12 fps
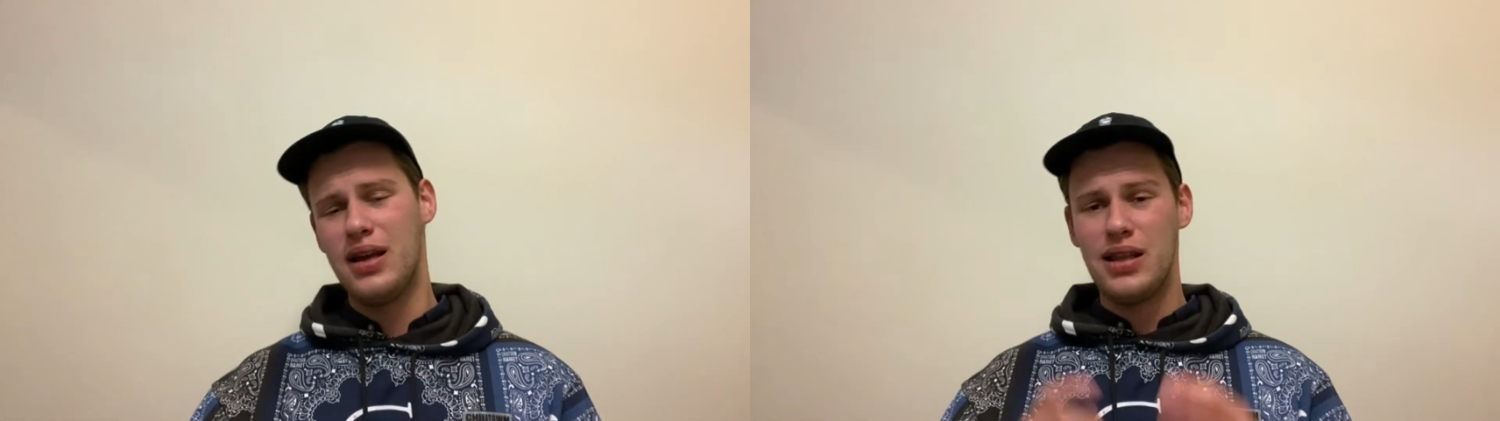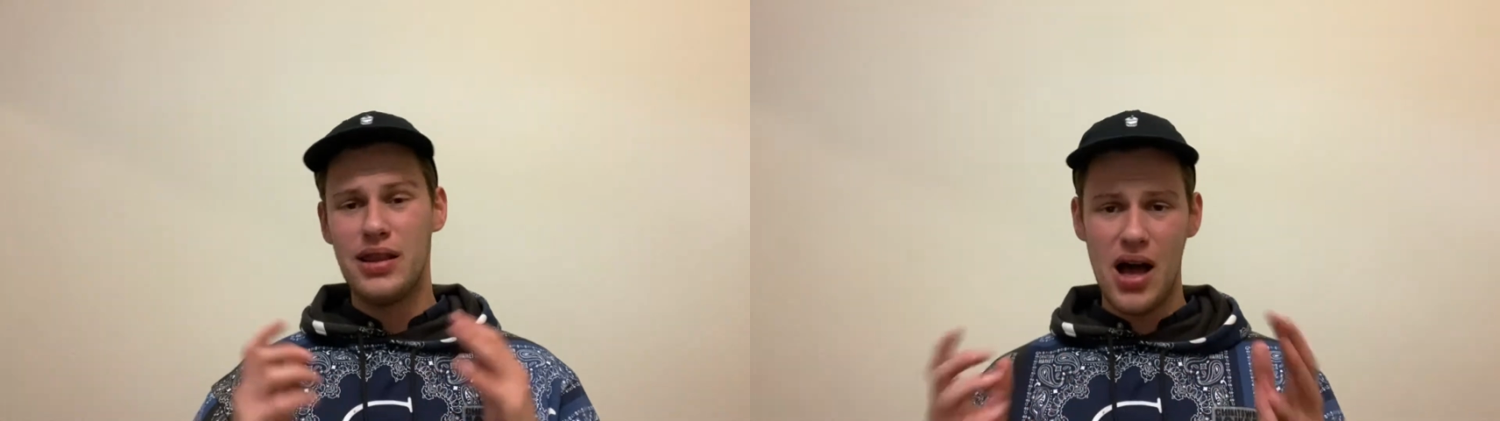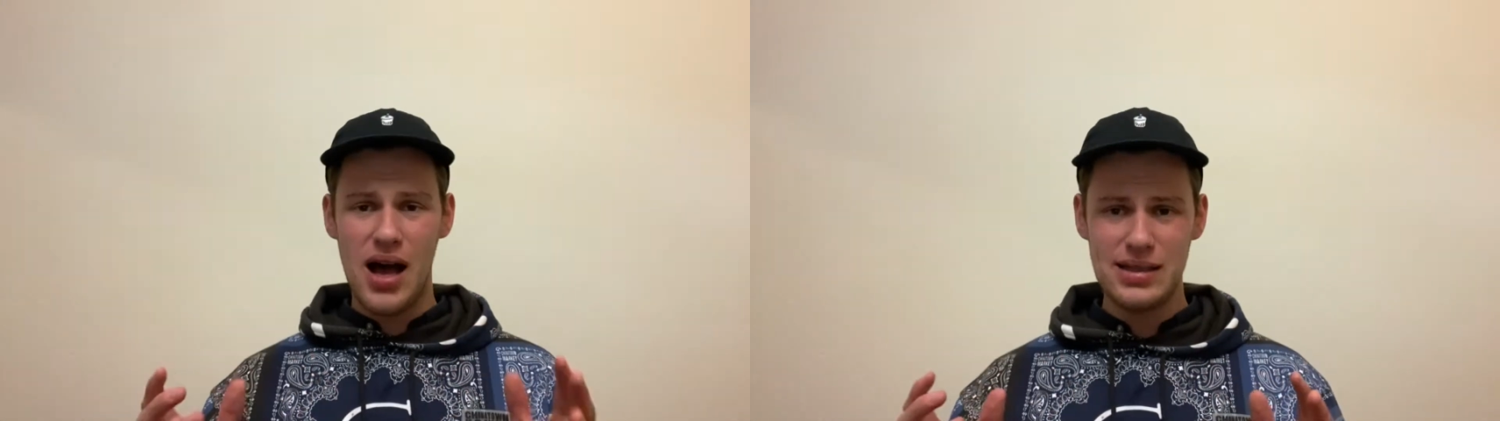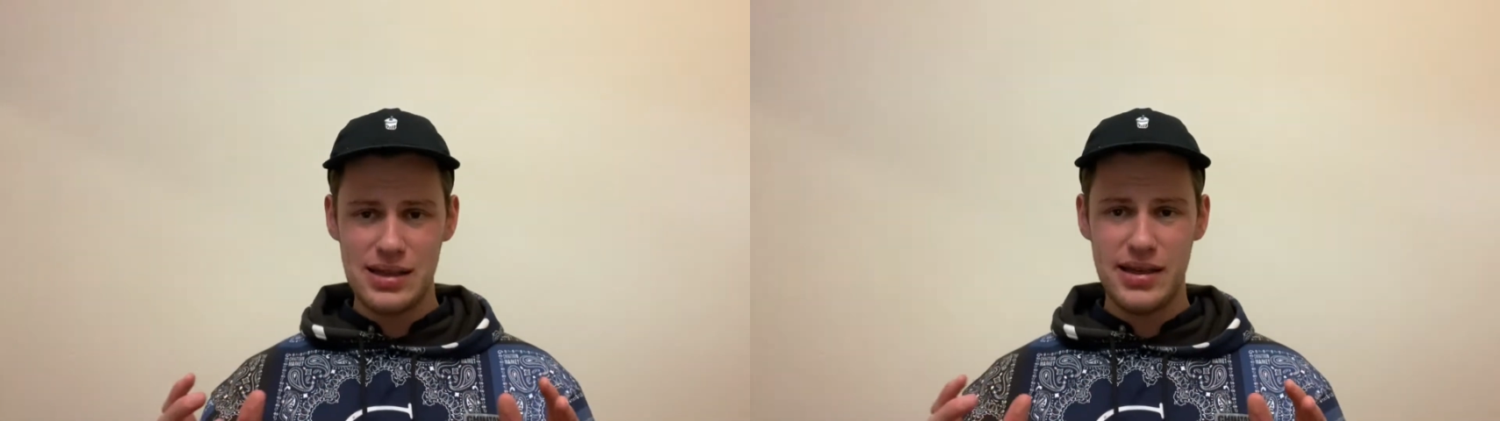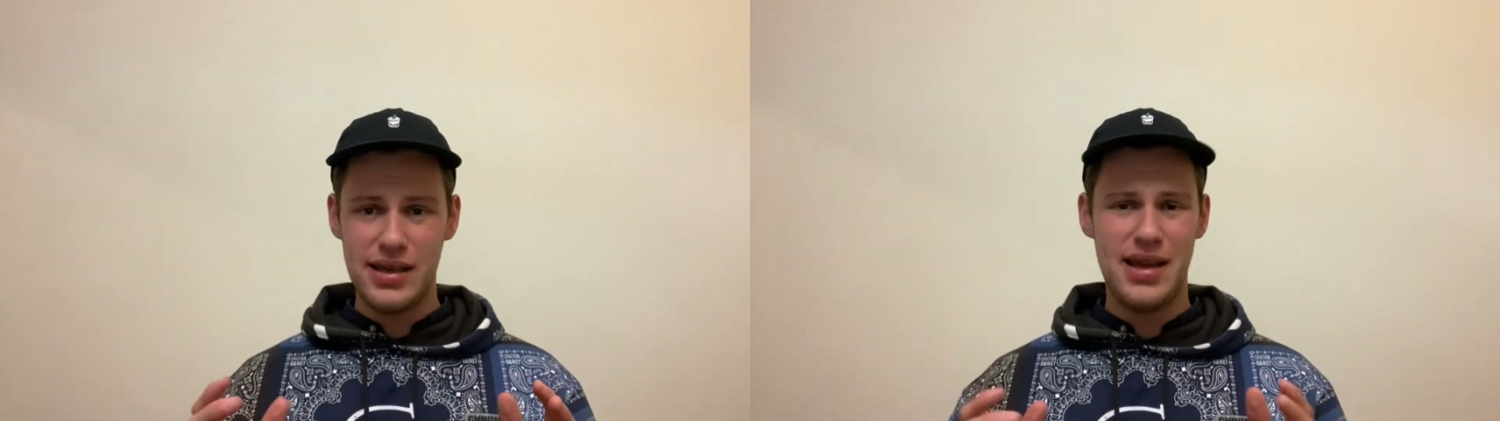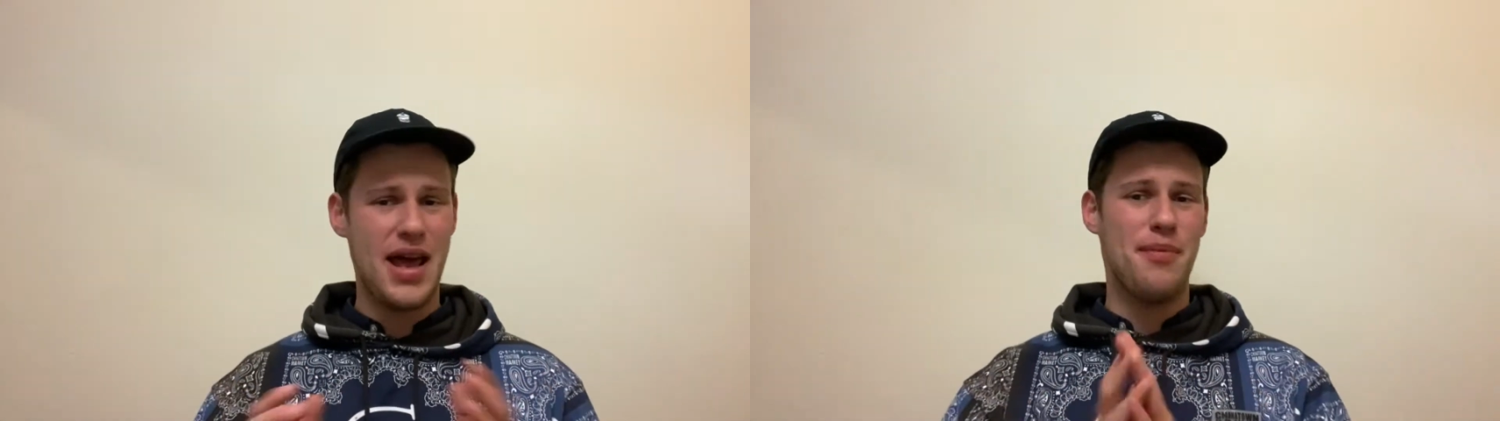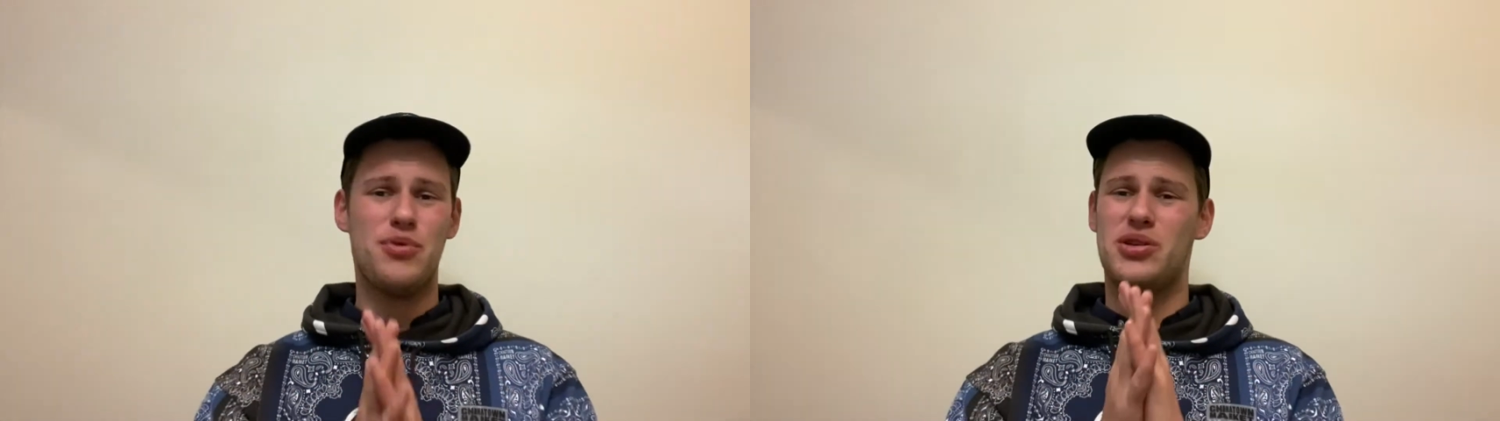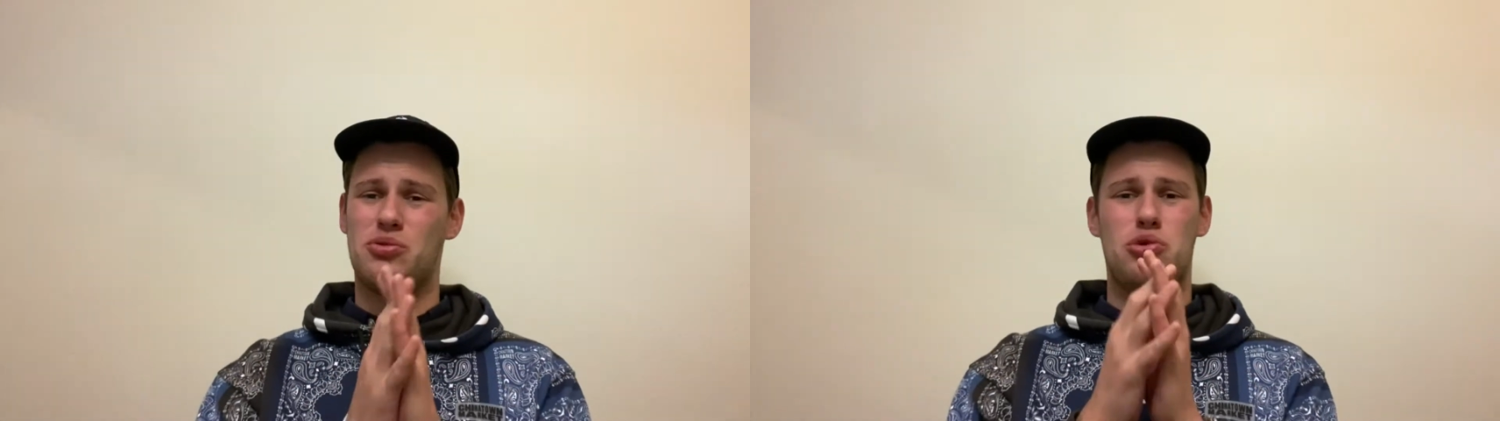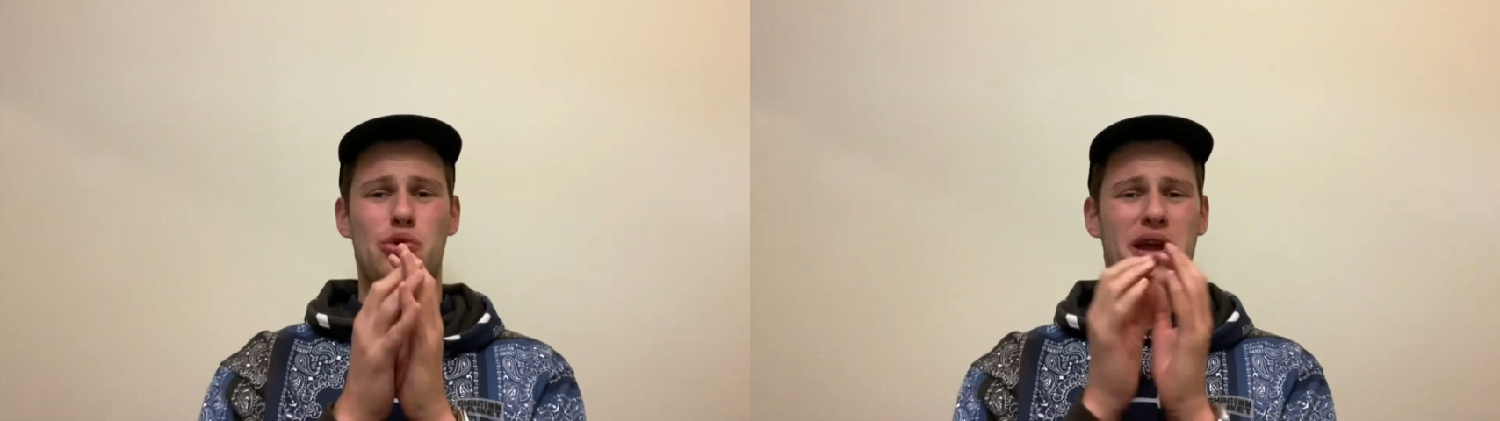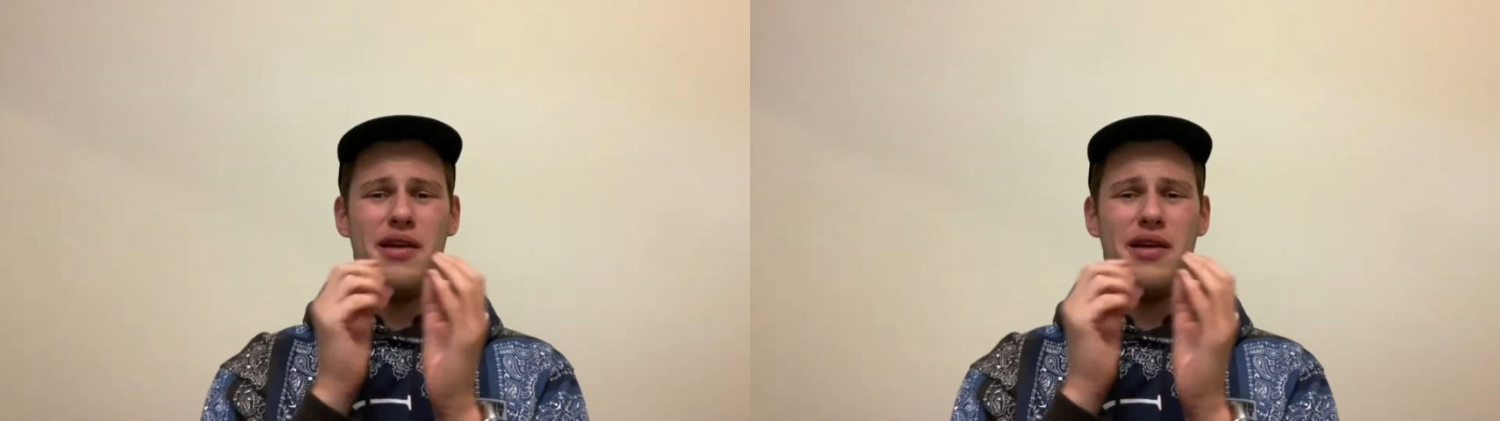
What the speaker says: Lastly, and I'm just looking